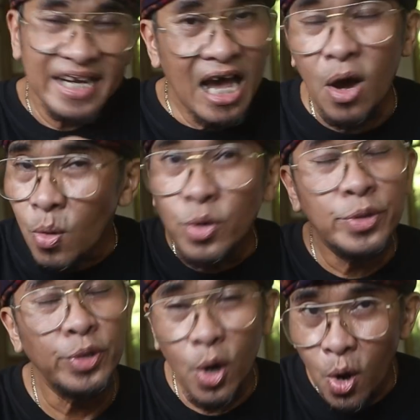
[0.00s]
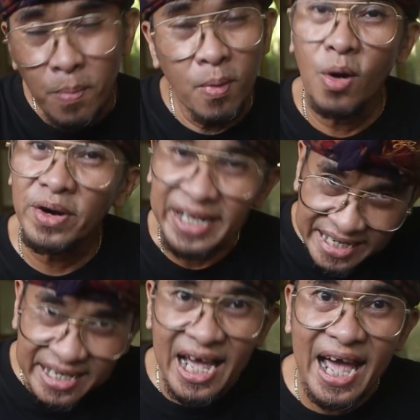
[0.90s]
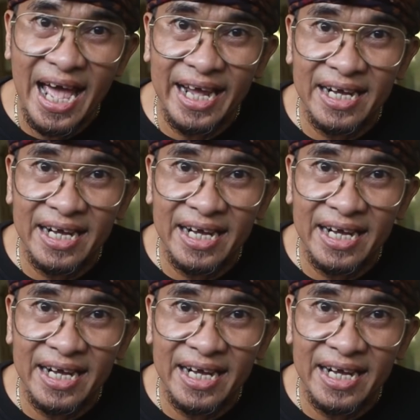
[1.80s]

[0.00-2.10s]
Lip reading: now no more e-hack.